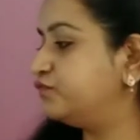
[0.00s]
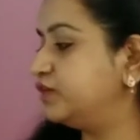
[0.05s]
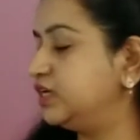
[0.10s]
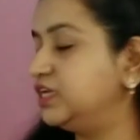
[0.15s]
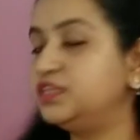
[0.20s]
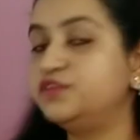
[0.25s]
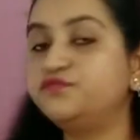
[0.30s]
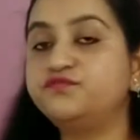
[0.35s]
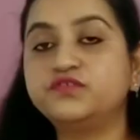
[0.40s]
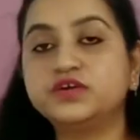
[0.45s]

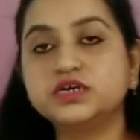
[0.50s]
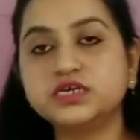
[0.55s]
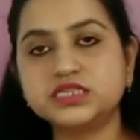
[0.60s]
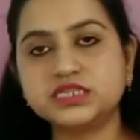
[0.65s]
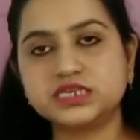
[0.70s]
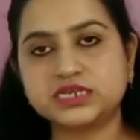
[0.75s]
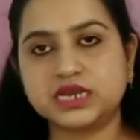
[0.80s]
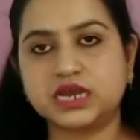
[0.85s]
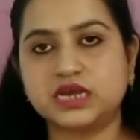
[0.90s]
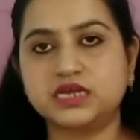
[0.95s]
In the
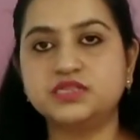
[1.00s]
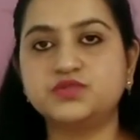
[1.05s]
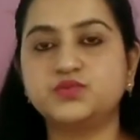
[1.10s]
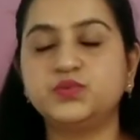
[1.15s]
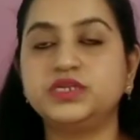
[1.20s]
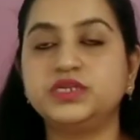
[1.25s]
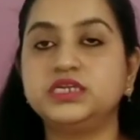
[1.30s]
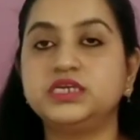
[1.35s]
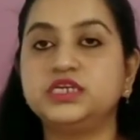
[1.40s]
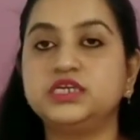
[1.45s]
first task,
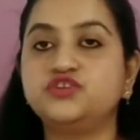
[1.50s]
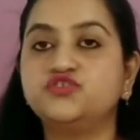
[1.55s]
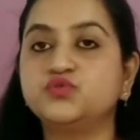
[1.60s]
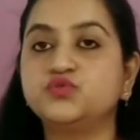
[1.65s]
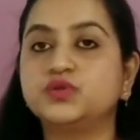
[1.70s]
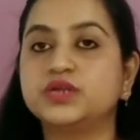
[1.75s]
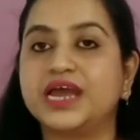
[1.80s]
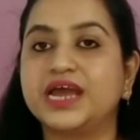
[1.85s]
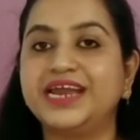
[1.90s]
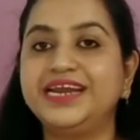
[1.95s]
we need
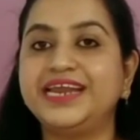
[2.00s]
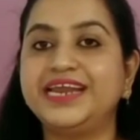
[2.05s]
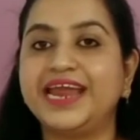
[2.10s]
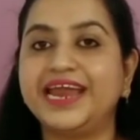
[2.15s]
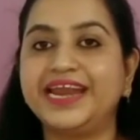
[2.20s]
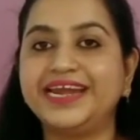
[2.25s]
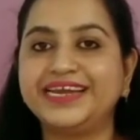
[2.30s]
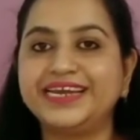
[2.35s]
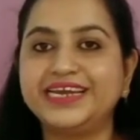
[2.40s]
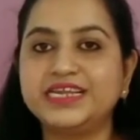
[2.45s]
to write
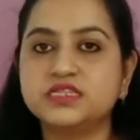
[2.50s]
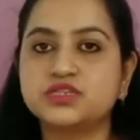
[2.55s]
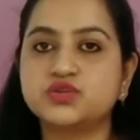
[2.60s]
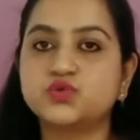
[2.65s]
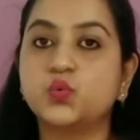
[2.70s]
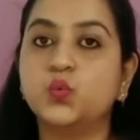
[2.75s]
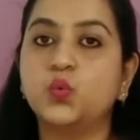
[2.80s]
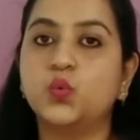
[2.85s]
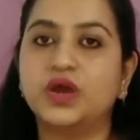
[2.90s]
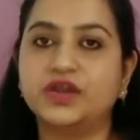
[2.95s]
at
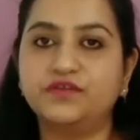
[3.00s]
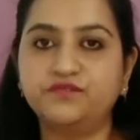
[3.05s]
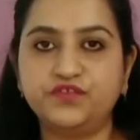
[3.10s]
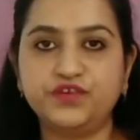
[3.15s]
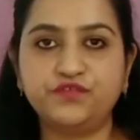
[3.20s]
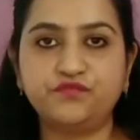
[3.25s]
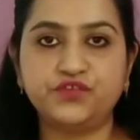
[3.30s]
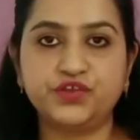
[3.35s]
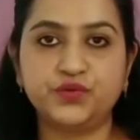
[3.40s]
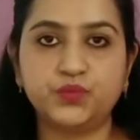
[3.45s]
least
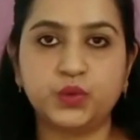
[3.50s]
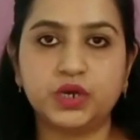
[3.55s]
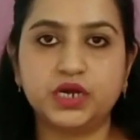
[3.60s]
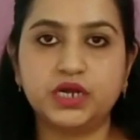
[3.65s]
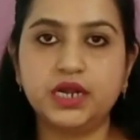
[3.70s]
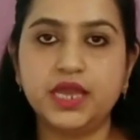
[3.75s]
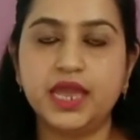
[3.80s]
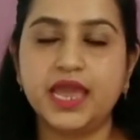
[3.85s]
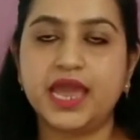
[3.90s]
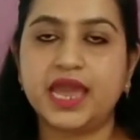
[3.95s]
150
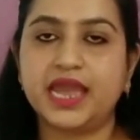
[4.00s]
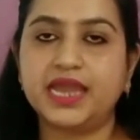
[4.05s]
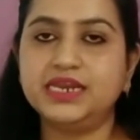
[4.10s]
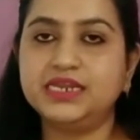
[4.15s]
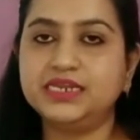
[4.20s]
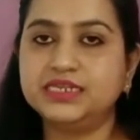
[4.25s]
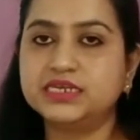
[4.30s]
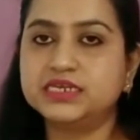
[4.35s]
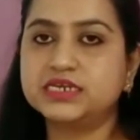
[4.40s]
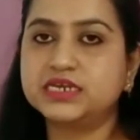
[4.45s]
words and
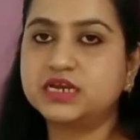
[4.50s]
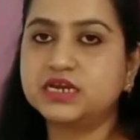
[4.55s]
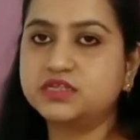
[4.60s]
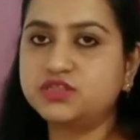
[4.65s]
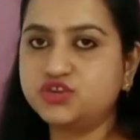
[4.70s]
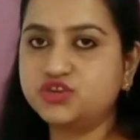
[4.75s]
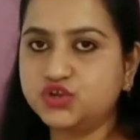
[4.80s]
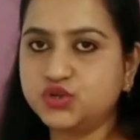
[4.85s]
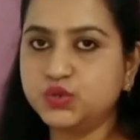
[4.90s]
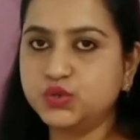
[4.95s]
in the
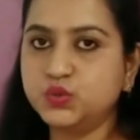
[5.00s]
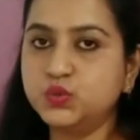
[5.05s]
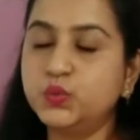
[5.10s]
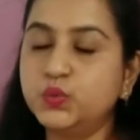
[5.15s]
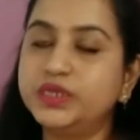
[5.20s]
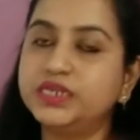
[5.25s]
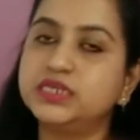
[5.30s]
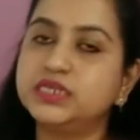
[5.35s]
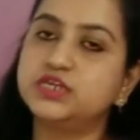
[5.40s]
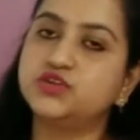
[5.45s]
task 2,
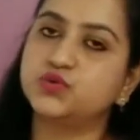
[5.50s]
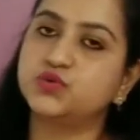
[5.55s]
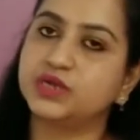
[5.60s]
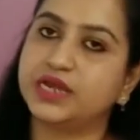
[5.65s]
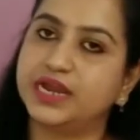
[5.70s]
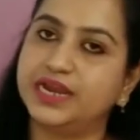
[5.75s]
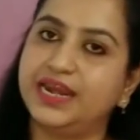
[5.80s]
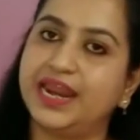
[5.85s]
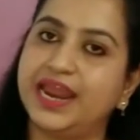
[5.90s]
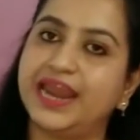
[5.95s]
we need to
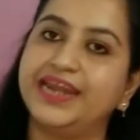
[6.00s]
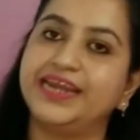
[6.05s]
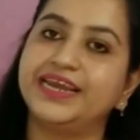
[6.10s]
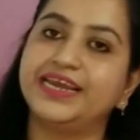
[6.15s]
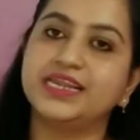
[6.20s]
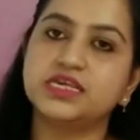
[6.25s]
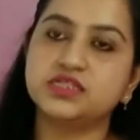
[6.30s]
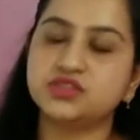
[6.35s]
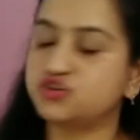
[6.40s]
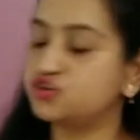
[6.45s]
write at
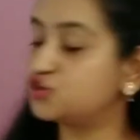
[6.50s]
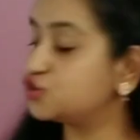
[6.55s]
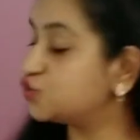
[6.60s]
least